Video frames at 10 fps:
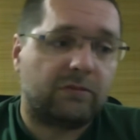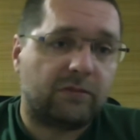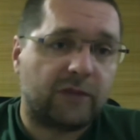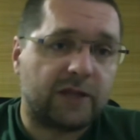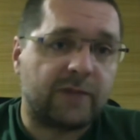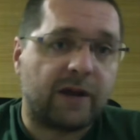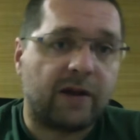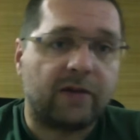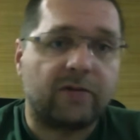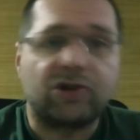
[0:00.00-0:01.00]
it's
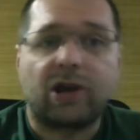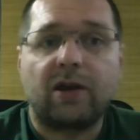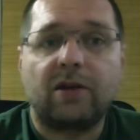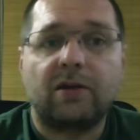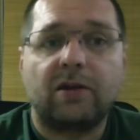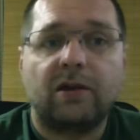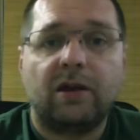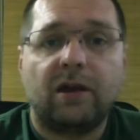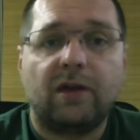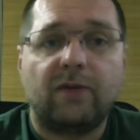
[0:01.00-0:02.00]
better to check it
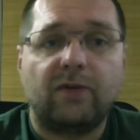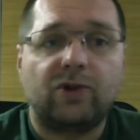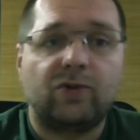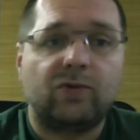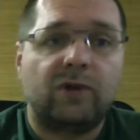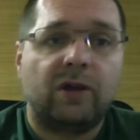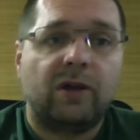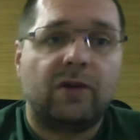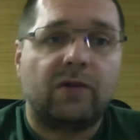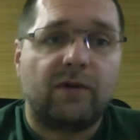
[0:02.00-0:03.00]
if you wish to
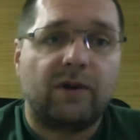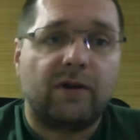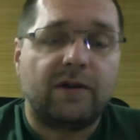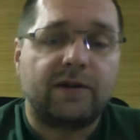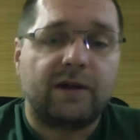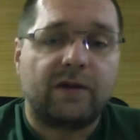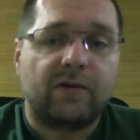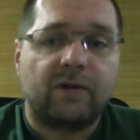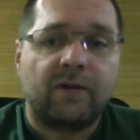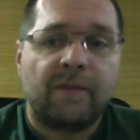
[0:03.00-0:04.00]
have it really
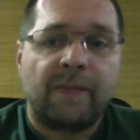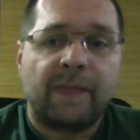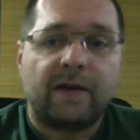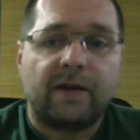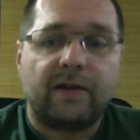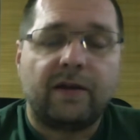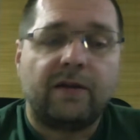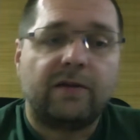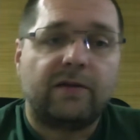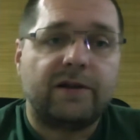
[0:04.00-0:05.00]
secured.
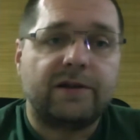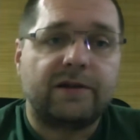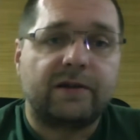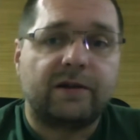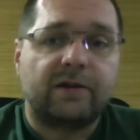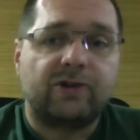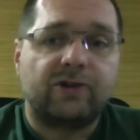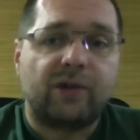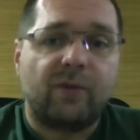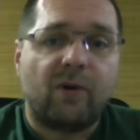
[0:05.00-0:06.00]
Then there is a
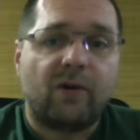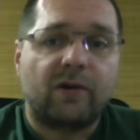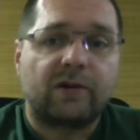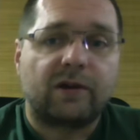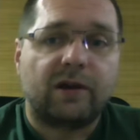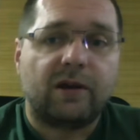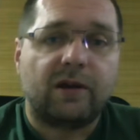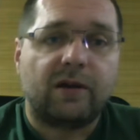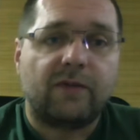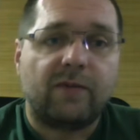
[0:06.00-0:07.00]
checkbox in
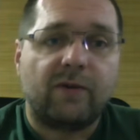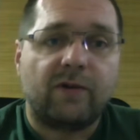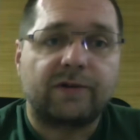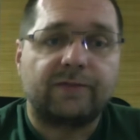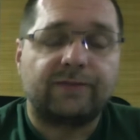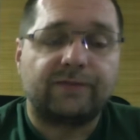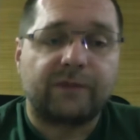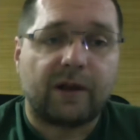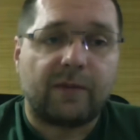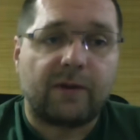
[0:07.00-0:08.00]
a Winbox
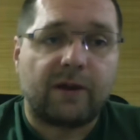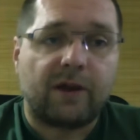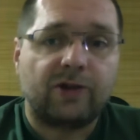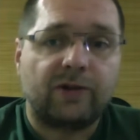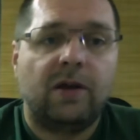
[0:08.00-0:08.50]
application